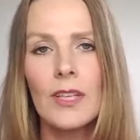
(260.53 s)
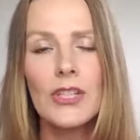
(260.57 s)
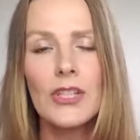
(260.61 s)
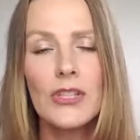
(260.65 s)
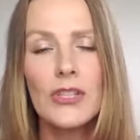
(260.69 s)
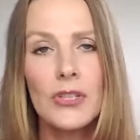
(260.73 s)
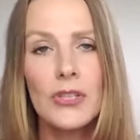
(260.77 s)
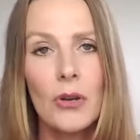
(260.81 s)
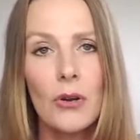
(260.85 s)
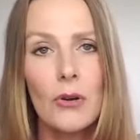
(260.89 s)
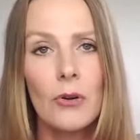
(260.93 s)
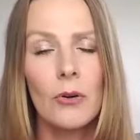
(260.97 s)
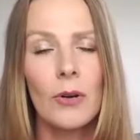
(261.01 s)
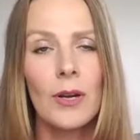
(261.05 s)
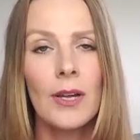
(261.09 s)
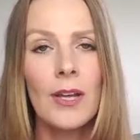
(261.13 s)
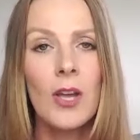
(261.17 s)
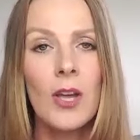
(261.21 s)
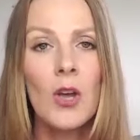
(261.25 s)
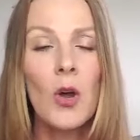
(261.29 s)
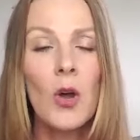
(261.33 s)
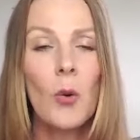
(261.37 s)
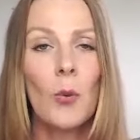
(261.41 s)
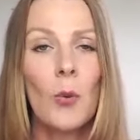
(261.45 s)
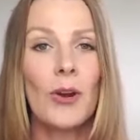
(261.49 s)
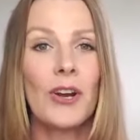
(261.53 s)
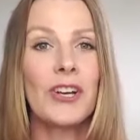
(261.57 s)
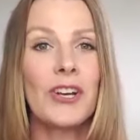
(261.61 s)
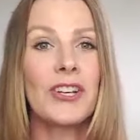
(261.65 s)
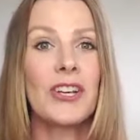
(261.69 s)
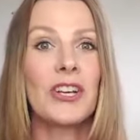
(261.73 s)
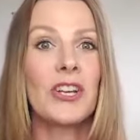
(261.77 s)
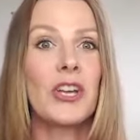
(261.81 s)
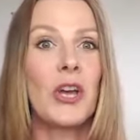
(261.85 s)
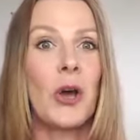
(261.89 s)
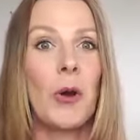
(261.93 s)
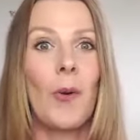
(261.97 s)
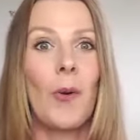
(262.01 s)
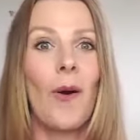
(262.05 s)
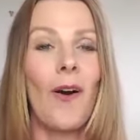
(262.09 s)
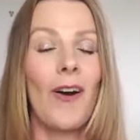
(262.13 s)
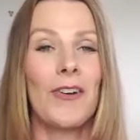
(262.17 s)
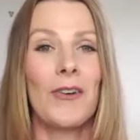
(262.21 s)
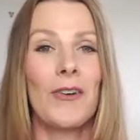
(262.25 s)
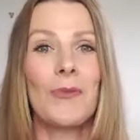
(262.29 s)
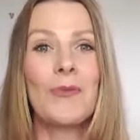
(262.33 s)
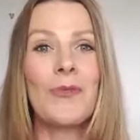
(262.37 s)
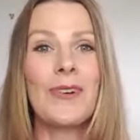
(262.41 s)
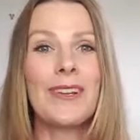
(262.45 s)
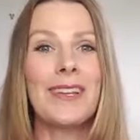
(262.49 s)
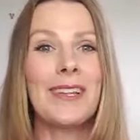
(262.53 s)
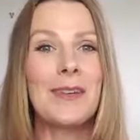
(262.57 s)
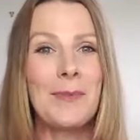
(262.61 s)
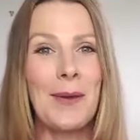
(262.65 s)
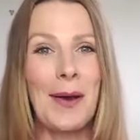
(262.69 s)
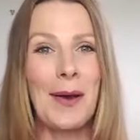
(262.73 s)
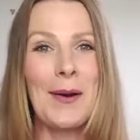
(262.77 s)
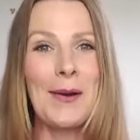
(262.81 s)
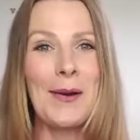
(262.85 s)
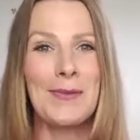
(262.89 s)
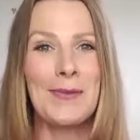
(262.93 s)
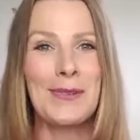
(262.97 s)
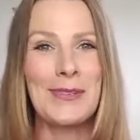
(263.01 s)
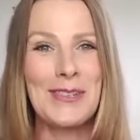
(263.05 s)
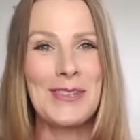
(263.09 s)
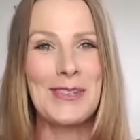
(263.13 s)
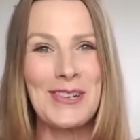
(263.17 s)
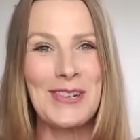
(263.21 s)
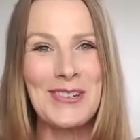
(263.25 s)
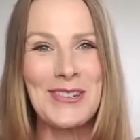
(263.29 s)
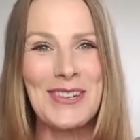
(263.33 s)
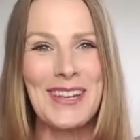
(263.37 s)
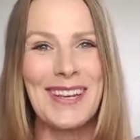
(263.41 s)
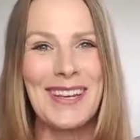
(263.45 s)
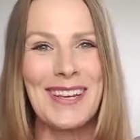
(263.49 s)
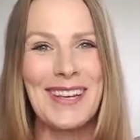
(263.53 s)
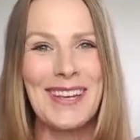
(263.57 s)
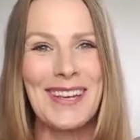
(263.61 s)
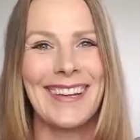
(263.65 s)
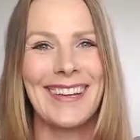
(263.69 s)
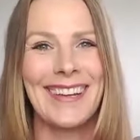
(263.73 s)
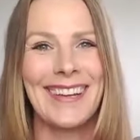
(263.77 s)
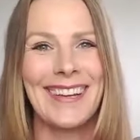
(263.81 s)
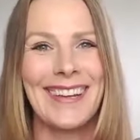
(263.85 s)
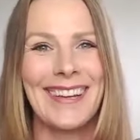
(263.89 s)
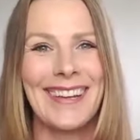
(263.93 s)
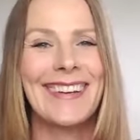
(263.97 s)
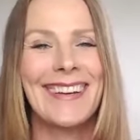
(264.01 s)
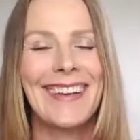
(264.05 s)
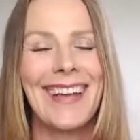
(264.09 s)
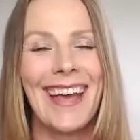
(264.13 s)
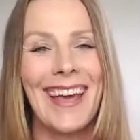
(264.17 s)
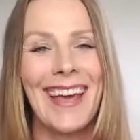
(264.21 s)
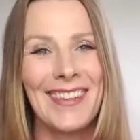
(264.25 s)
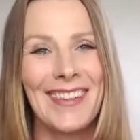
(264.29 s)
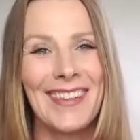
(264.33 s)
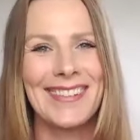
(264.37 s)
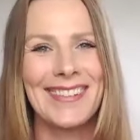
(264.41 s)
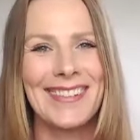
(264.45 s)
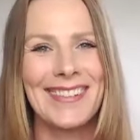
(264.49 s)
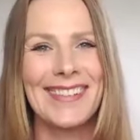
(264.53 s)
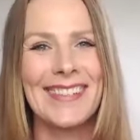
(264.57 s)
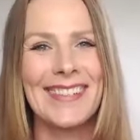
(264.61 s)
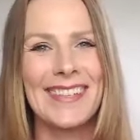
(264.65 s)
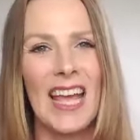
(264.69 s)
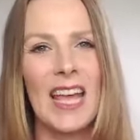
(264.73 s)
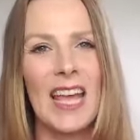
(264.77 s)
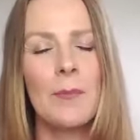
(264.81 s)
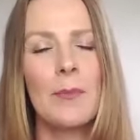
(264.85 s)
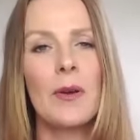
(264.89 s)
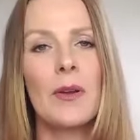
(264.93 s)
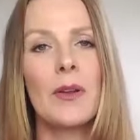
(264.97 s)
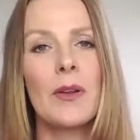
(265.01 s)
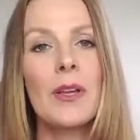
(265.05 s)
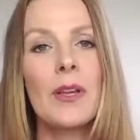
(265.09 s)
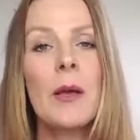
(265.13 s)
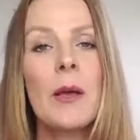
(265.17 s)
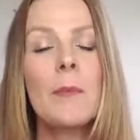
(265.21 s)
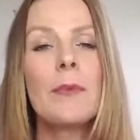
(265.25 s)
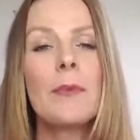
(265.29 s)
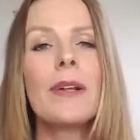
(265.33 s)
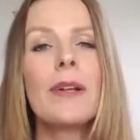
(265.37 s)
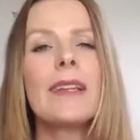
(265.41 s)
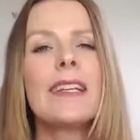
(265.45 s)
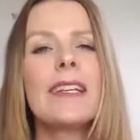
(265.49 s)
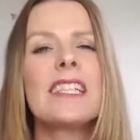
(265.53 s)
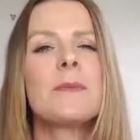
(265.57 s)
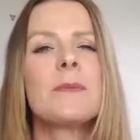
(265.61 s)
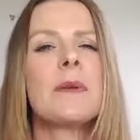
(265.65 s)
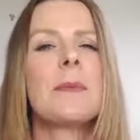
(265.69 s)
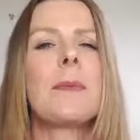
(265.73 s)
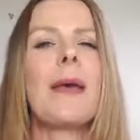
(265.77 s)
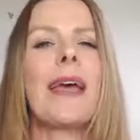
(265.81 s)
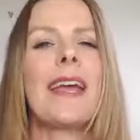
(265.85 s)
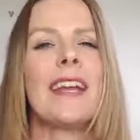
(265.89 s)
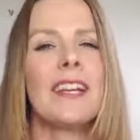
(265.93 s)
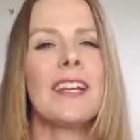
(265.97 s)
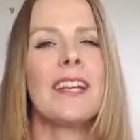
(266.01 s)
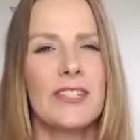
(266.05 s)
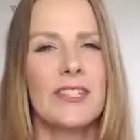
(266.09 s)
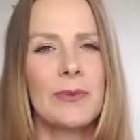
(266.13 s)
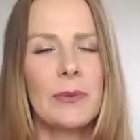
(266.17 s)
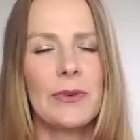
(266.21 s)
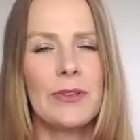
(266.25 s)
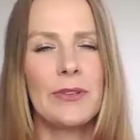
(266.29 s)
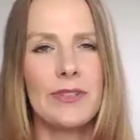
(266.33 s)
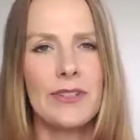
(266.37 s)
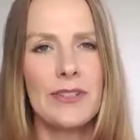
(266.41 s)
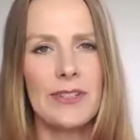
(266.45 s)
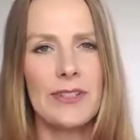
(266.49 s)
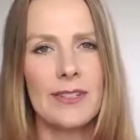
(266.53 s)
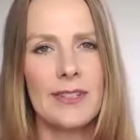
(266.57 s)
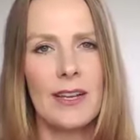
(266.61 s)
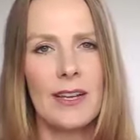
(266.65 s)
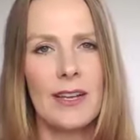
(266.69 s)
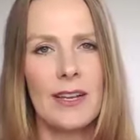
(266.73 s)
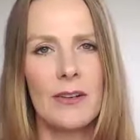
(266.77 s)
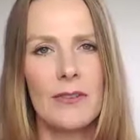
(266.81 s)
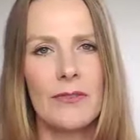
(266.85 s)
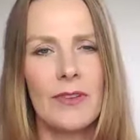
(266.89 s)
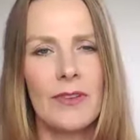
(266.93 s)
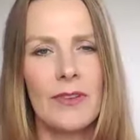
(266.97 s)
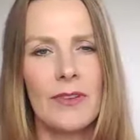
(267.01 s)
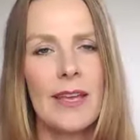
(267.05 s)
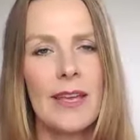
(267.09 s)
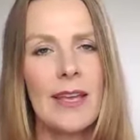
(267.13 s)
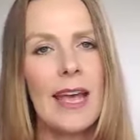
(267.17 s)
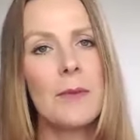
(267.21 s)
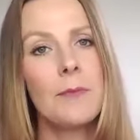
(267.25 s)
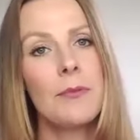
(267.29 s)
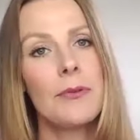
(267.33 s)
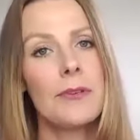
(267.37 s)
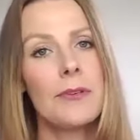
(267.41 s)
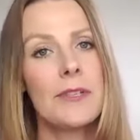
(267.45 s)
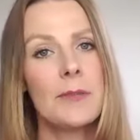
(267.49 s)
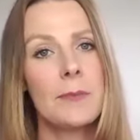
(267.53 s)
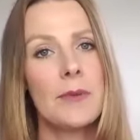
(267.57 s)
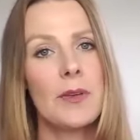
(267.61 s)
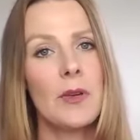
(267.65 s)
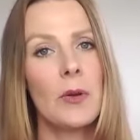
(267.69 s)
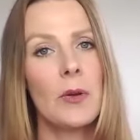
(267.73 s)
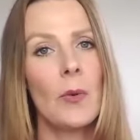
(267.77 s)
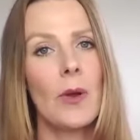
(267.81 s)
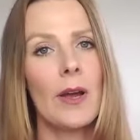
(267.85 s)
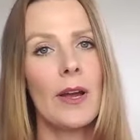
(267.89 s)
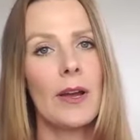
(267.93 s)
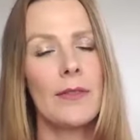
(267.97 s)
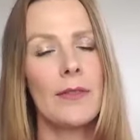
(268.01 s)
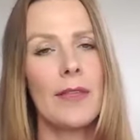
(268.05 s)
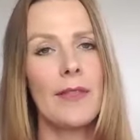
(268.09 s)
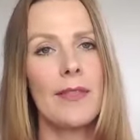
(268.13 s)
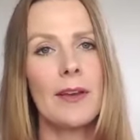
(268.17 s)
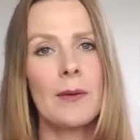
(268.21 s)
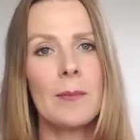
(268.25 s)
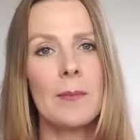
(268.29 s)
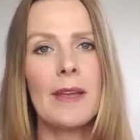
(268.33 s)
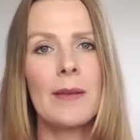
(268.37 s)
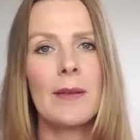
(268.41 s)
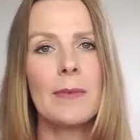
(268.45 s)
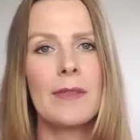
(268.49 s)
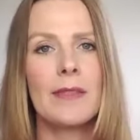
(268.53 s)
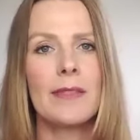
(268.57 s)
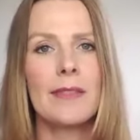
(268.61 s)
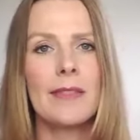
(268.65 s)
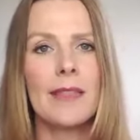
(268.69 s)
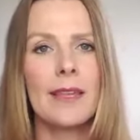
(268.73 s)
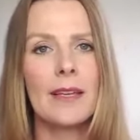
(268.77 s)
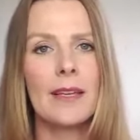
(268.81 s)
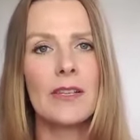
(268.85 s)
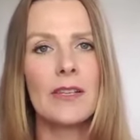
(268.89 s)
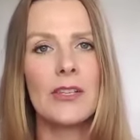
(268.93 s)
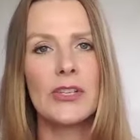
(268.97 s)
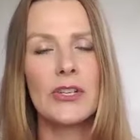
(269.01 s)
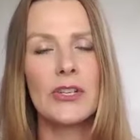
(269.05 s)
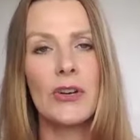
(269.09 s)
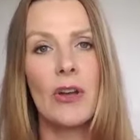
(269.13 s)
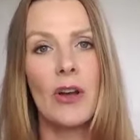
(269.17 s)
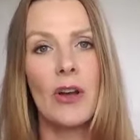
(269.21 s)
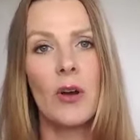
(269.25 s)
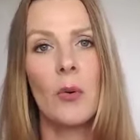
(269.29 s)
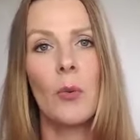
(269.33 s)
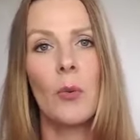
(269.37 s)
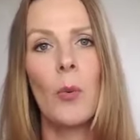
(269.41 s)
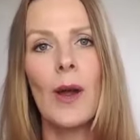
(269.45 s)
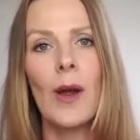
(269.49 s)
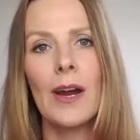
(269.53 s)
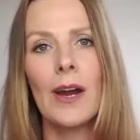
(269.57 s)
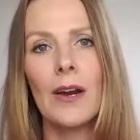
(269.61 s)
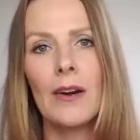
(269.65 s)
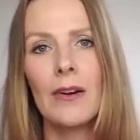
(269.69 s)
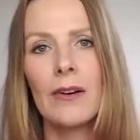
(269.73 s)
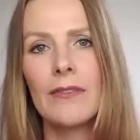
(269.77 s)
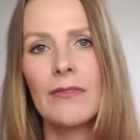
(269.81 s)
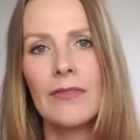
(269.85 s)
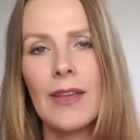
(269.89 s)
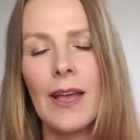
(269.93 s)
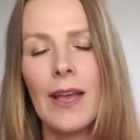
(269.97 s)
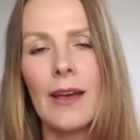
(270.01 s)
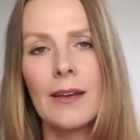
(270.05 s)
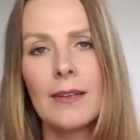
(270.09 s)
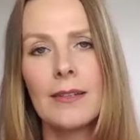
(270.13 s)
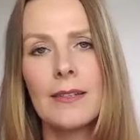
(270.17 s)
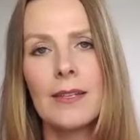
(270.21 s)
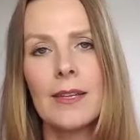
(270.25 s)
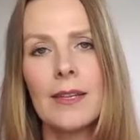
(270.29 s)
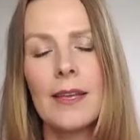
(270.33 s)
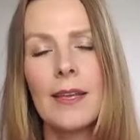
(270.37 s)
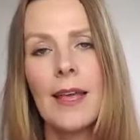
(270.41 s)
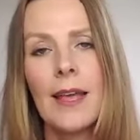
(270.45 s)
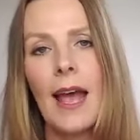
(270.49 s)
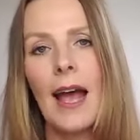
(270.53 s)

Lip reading: So we're going to go on a really powerful journey together today, but please be patient with yourself, and please be aware that there may be things you're not aware of yet.